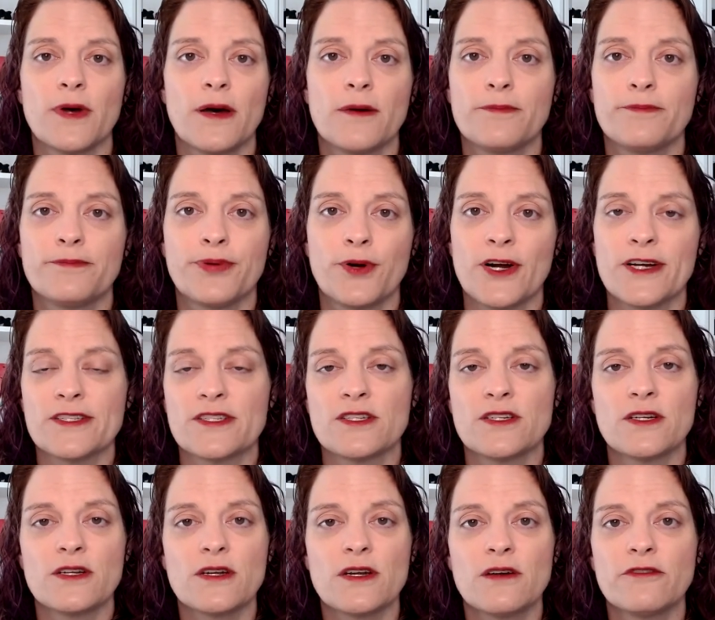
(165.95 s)

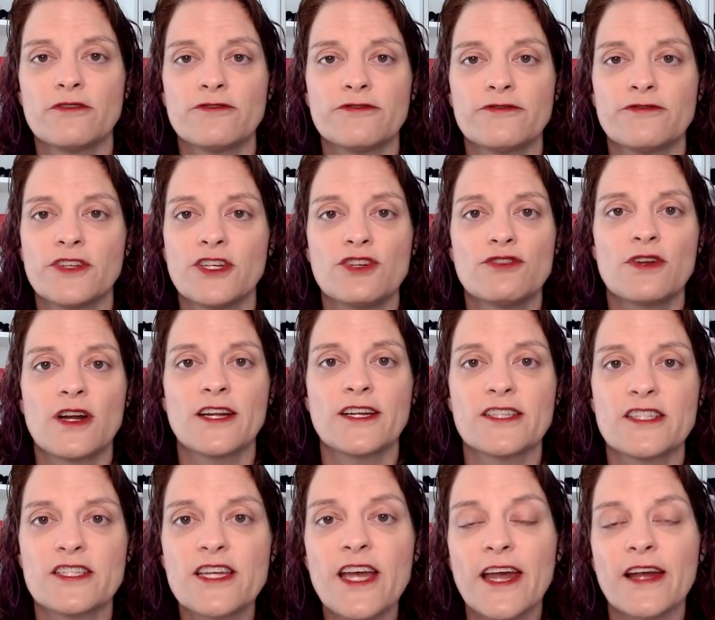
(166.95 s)
President of the United
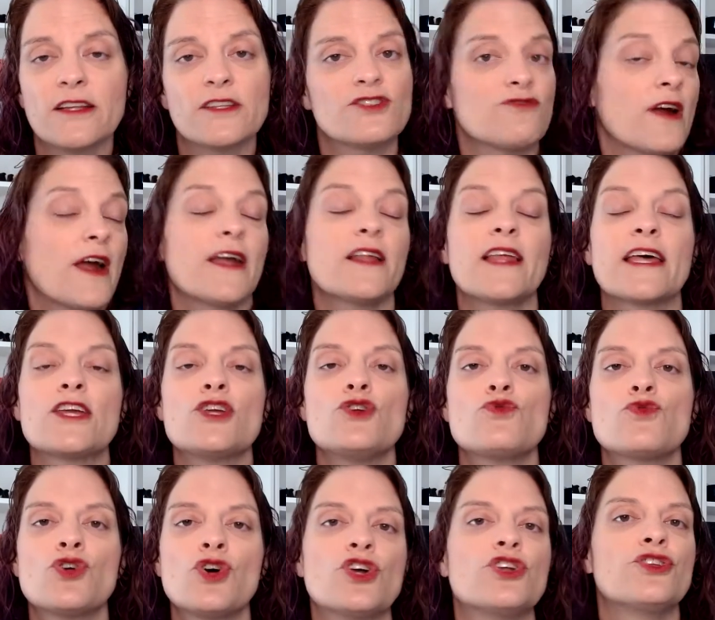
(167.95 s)
States, right? Like you
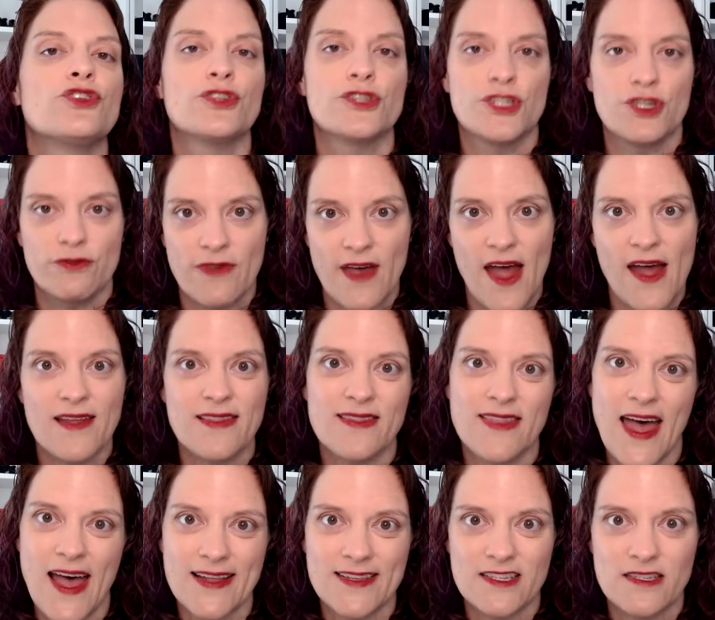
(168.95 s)
couldn't do that.
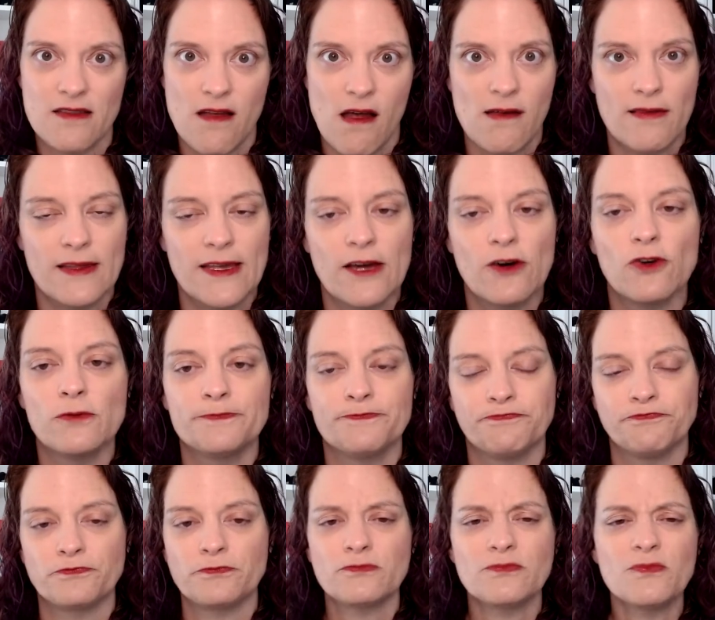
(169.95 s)
That's not legal.
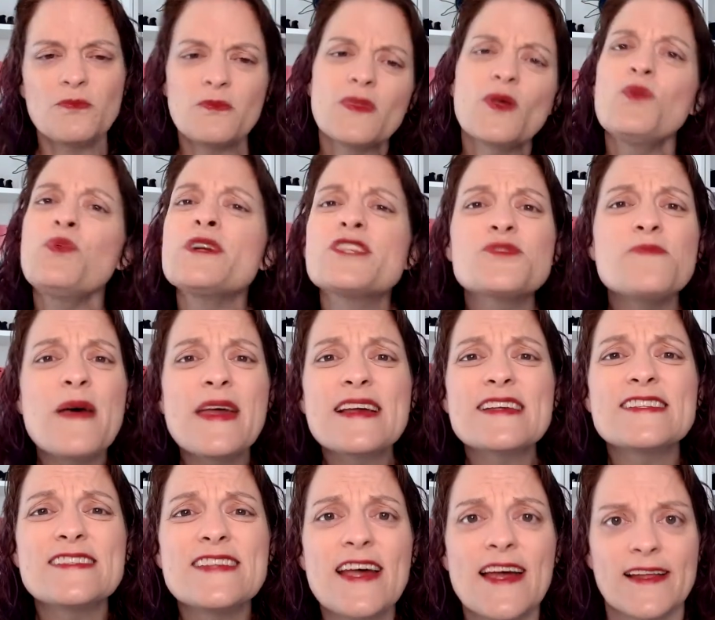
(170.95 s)
Which makes
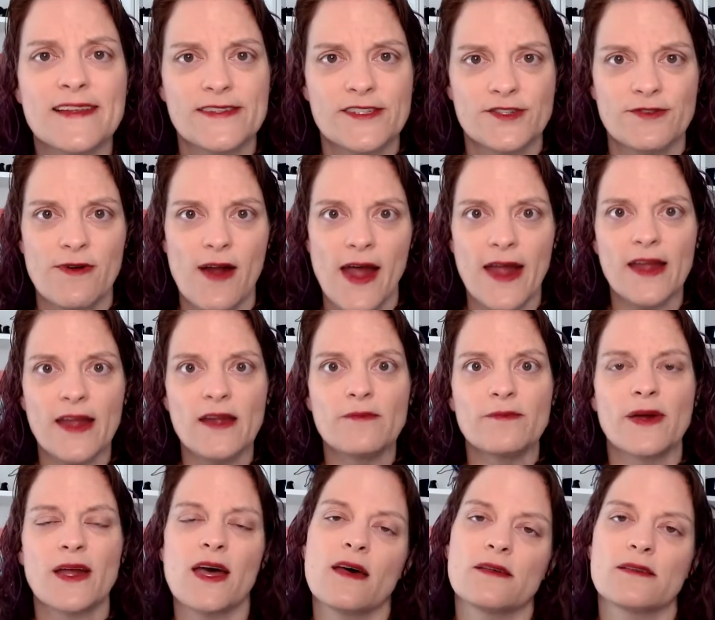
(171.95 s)
sense, right?
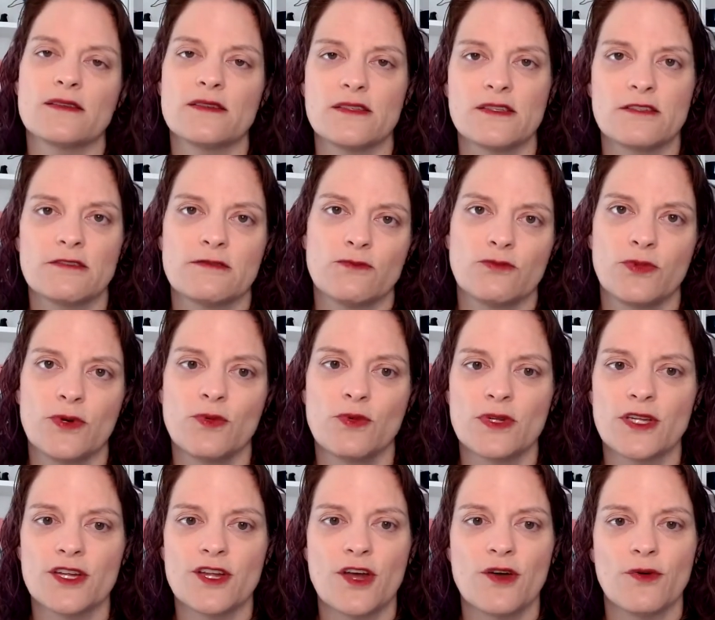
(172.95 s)
Because we want
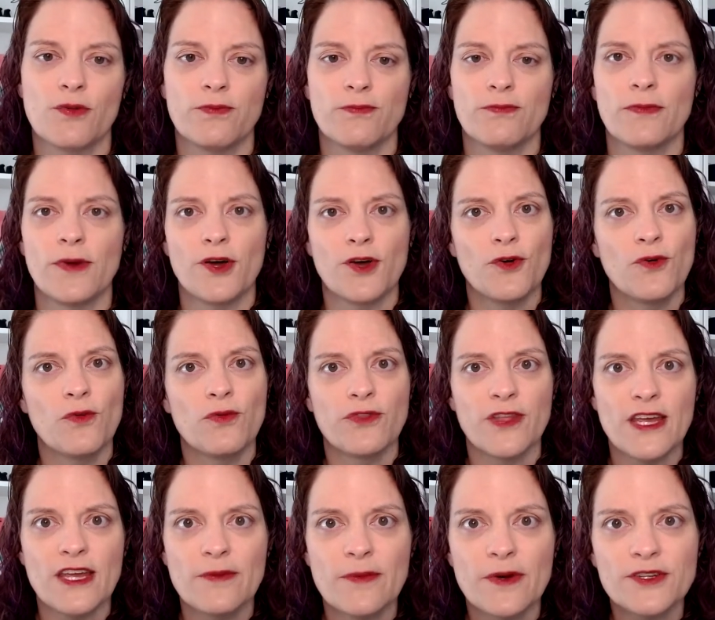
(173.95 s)
to know who the
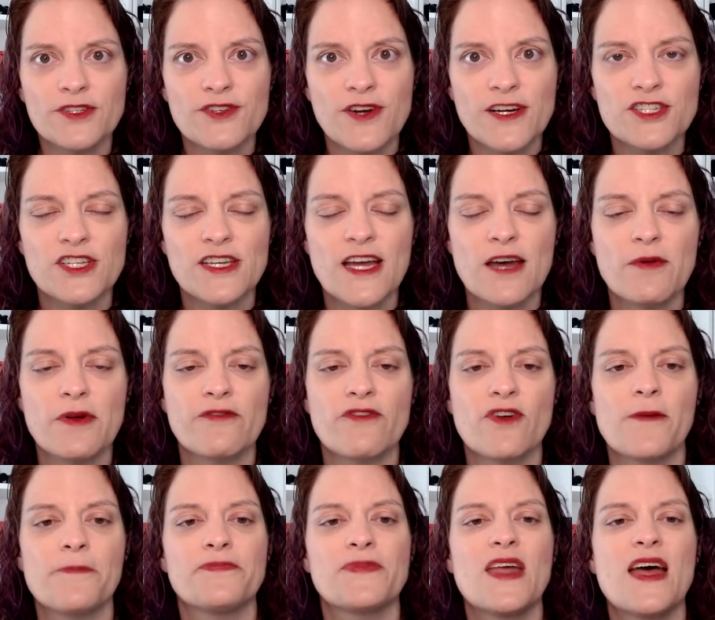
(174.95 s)
emails are actually coming
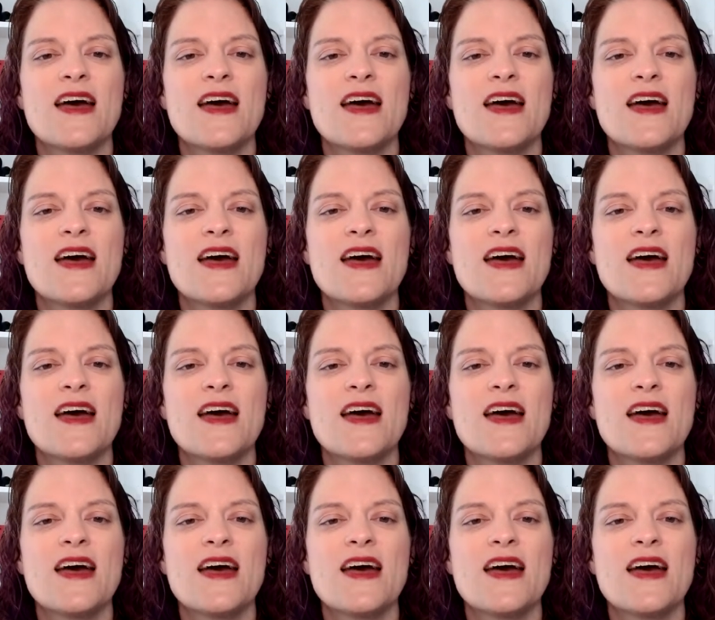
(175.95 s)
from.